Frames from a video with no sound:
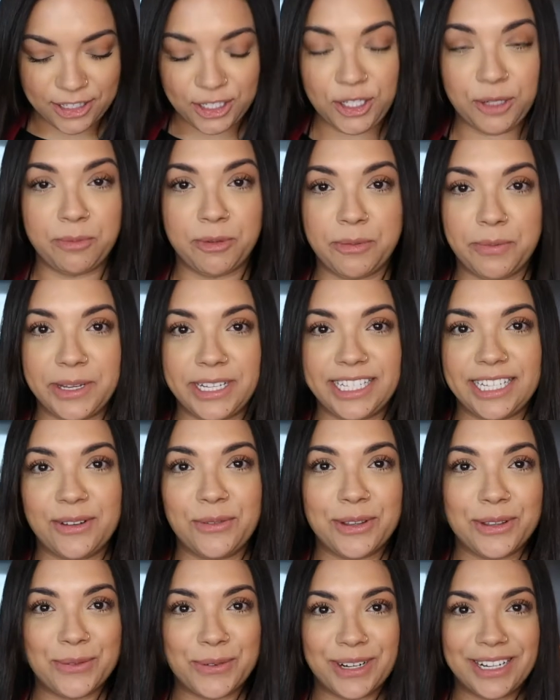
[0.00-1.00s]
super busy
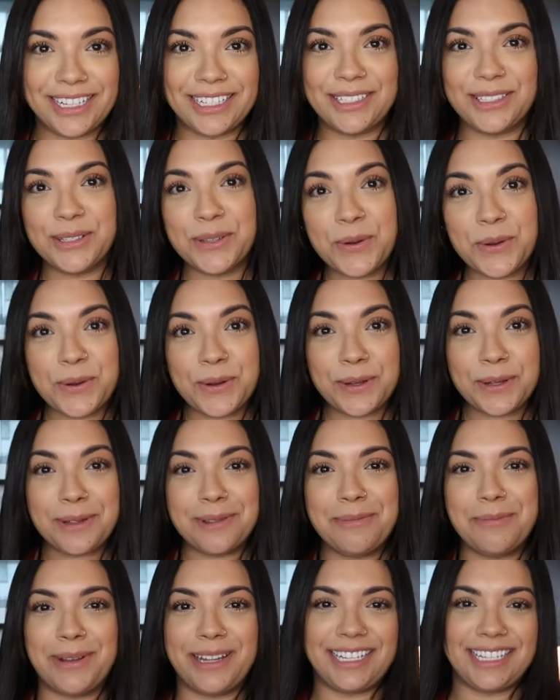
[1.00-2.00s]
with work and
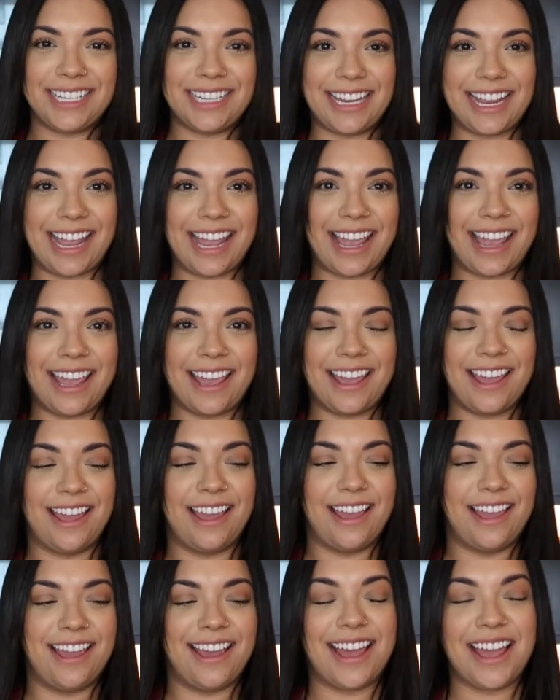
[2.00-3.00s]
school, but today
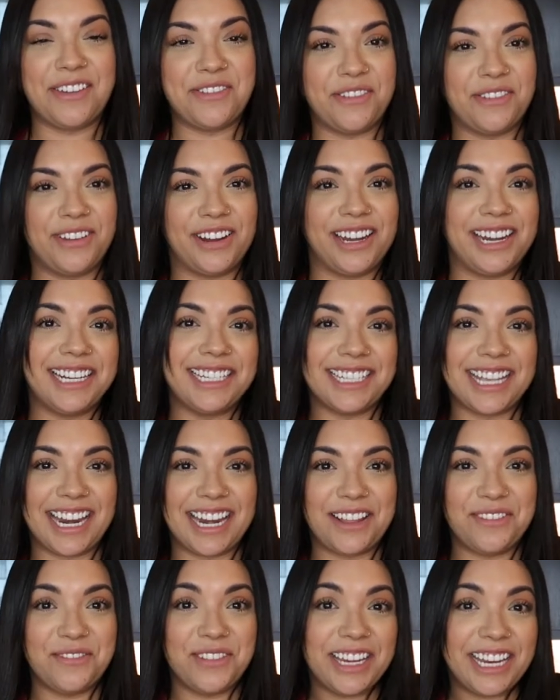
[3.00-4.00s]
I have a very
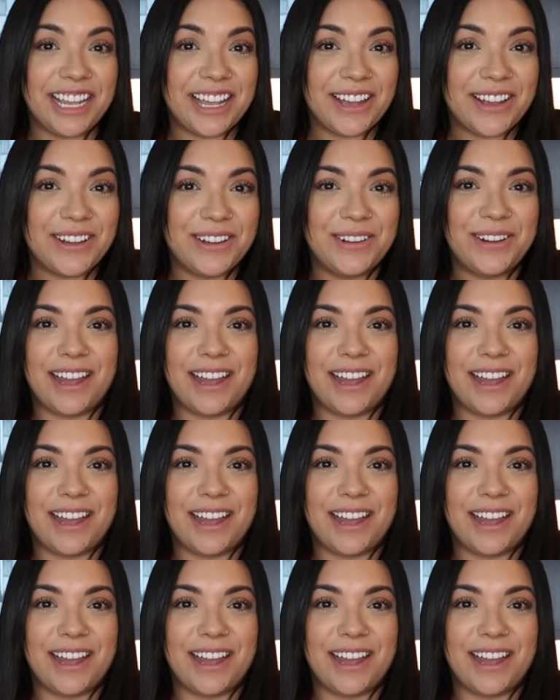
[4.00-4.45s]
exciting video.